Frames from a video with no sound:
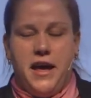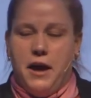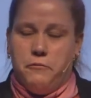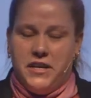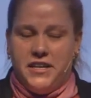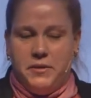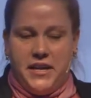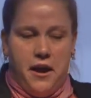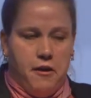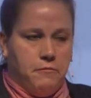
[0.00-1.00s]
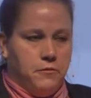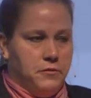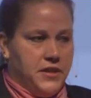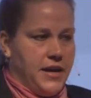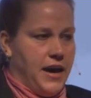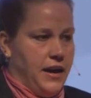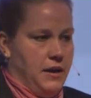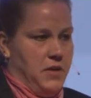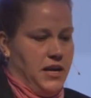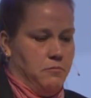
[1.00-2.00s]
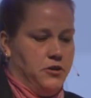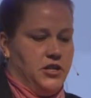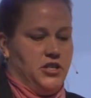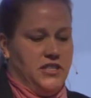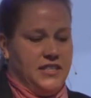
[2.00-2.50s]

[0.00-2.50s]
And we need to be careful with that in making predictions.